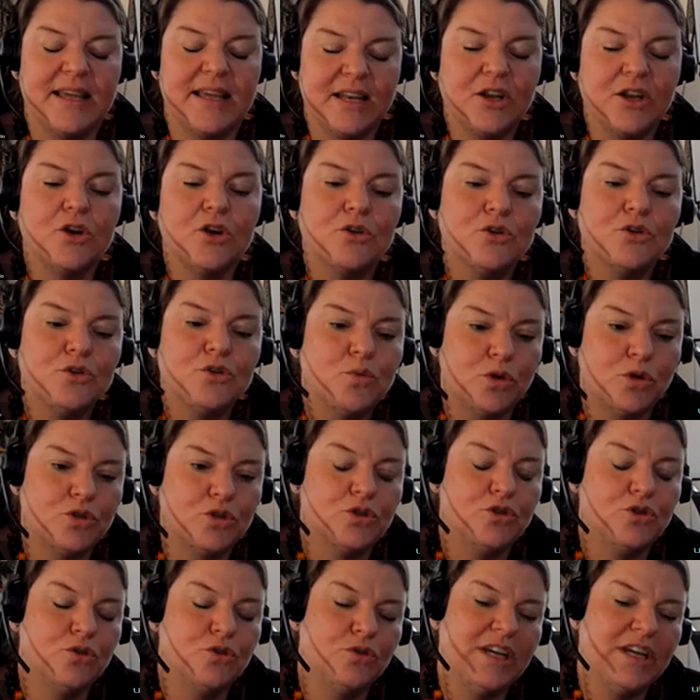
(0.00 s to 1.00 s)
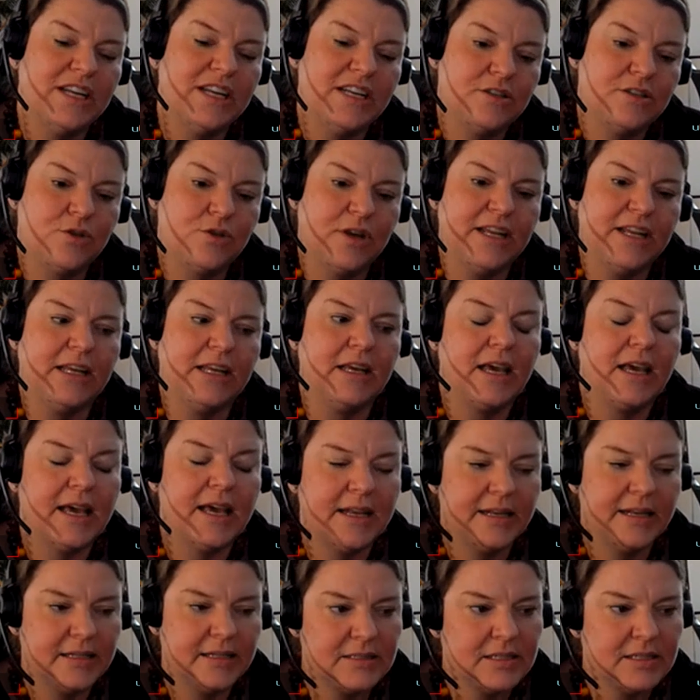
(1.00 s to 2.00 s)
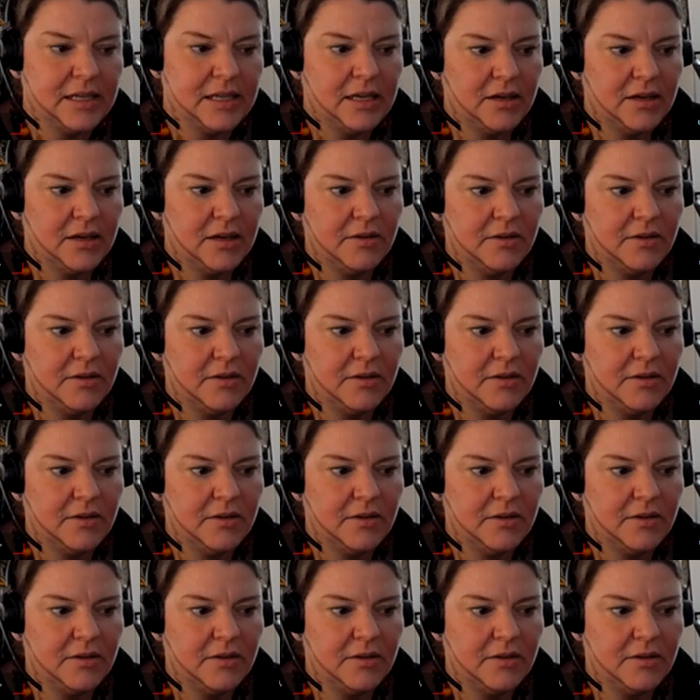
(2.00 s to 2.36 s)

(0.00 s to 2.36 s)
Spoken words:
that knows what to do that is training. And